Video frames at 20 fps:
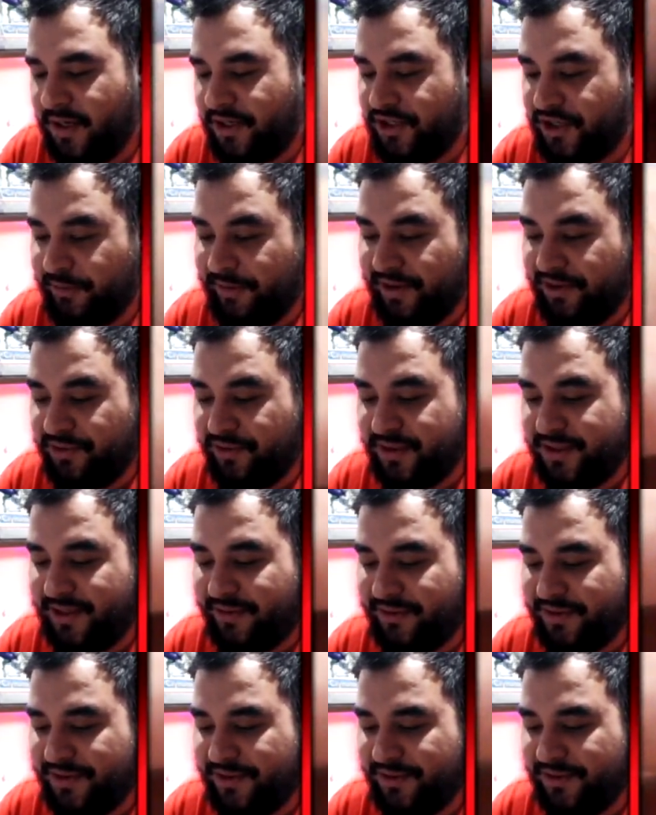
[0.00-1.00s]
should have been doing this
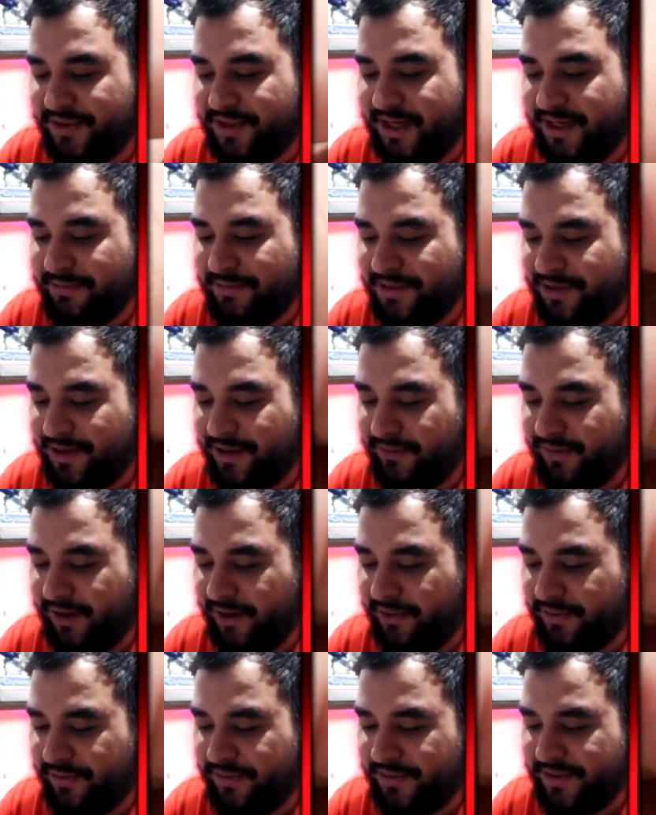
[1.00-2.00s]
every single time. Sorry if
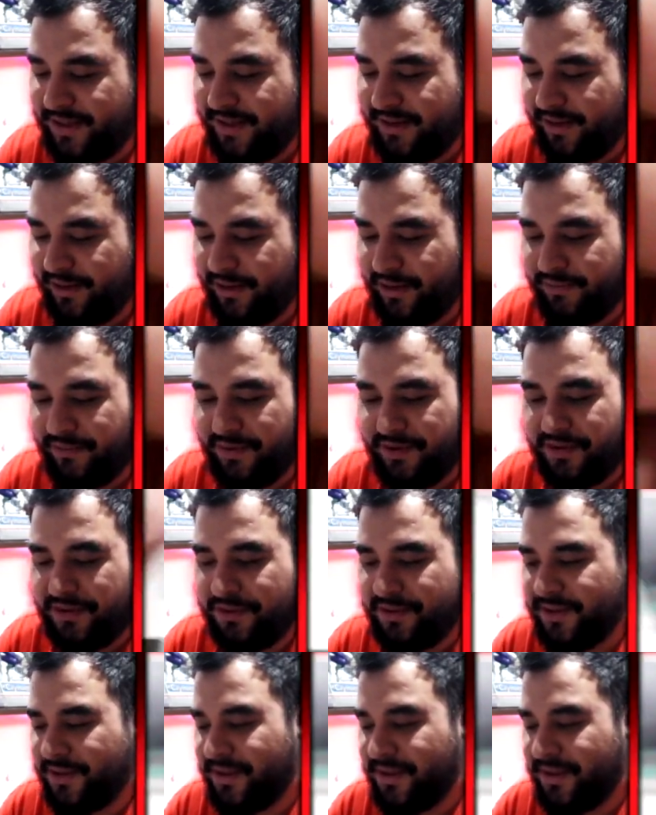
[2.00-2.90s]
anyone was out there looking for code.